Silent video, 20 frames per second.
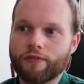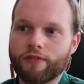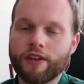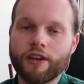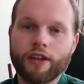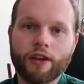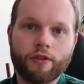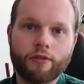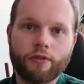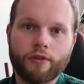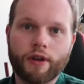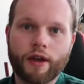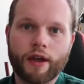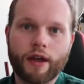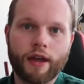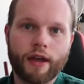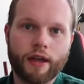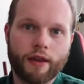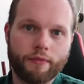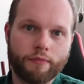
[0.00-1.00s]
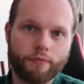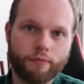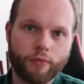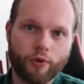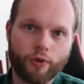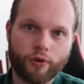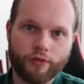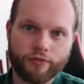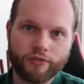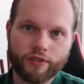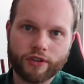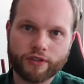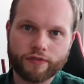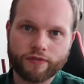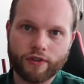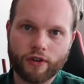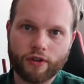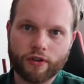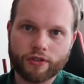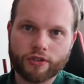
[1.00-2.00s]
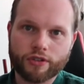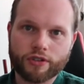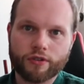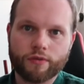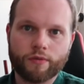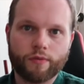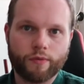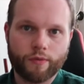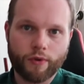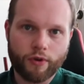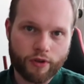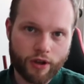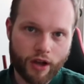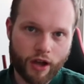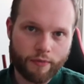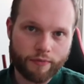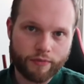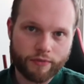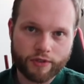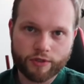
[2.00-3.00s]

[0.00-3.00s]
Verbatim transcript: video and more of these vlogs will come.